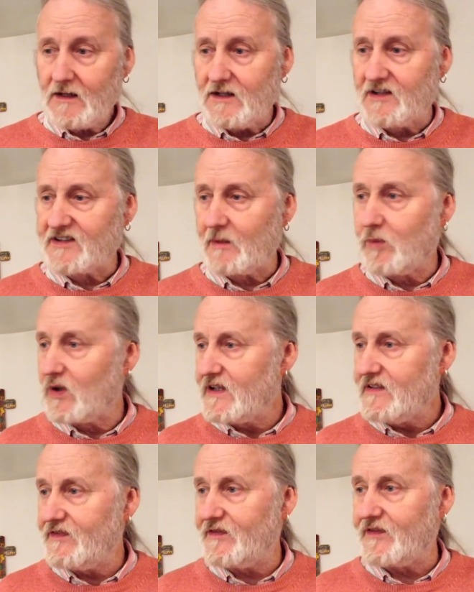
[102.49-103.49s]
There's a
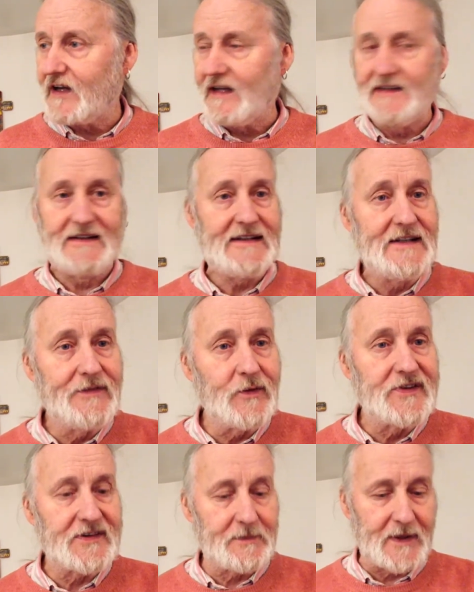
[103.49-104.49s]
belief in evil
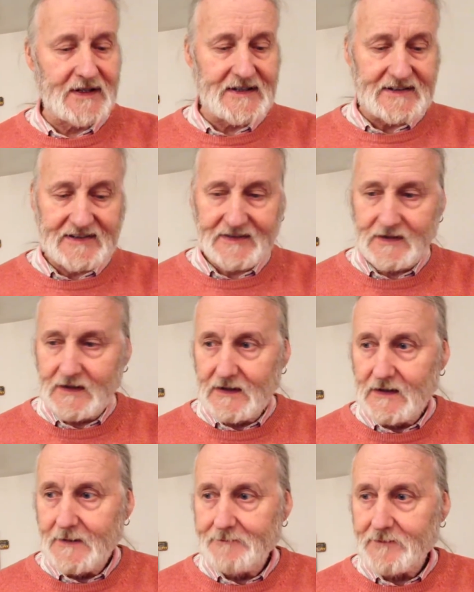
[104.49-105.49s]
spirits.
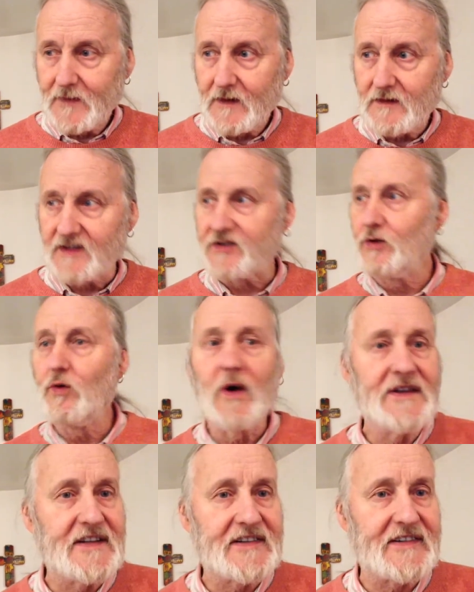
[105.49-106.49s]
There's no
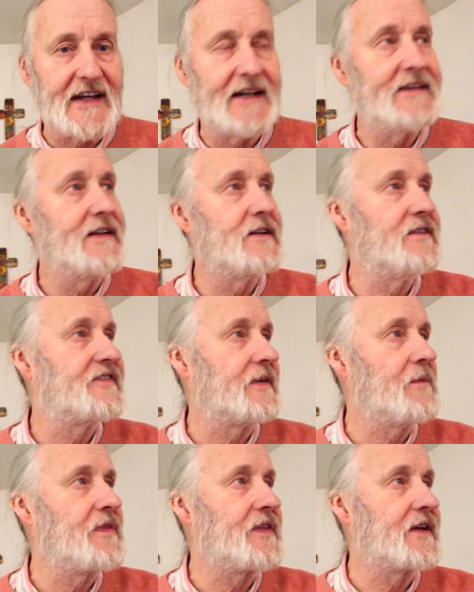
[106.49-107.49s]
understanding of
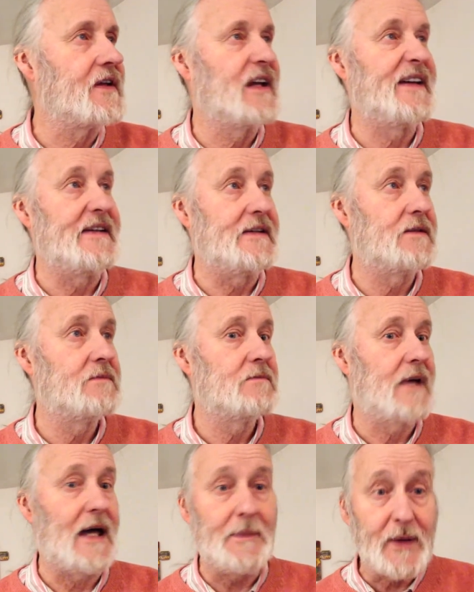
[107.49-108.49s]
something like
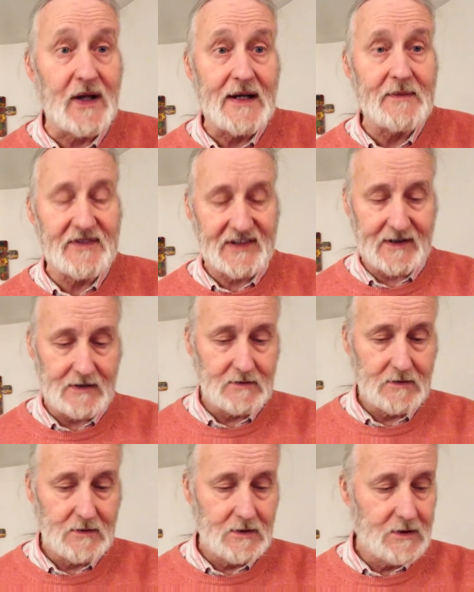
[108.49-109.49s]
epilepsy.
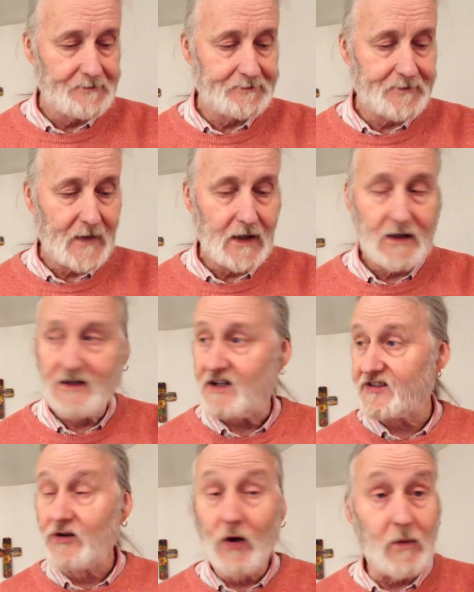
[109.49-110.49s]

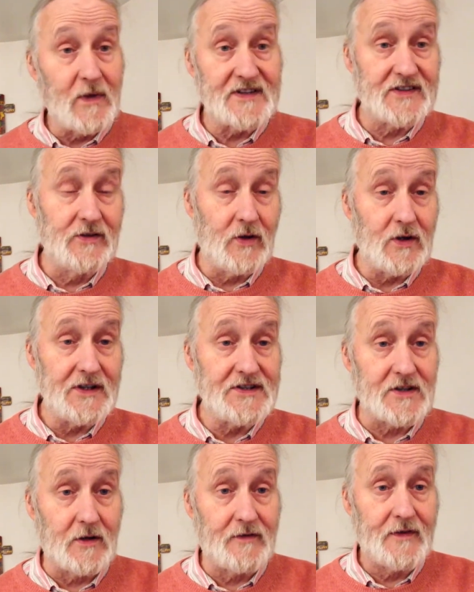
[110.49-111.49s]
There's not much
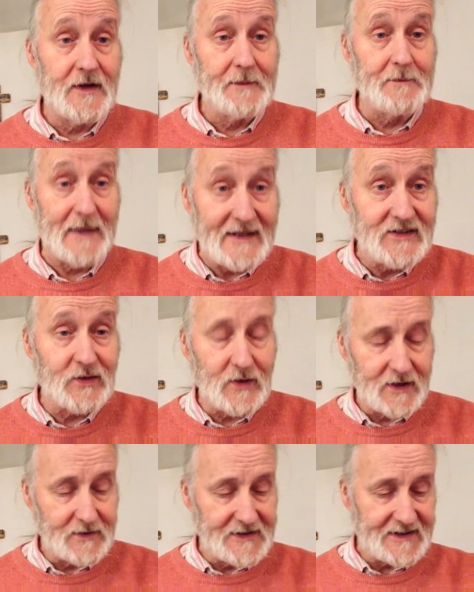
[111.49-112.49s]
knowledge of mental
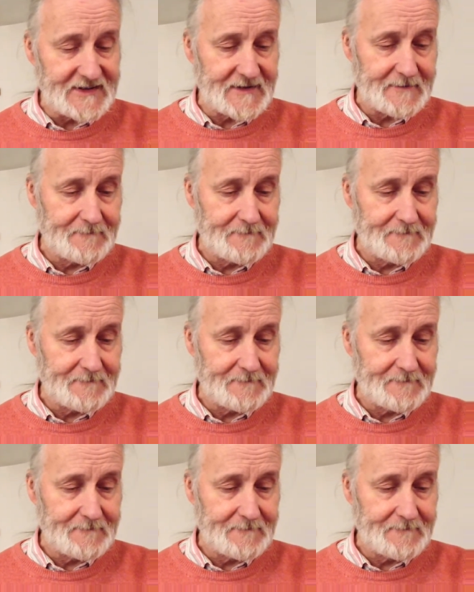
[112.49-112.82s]
illness.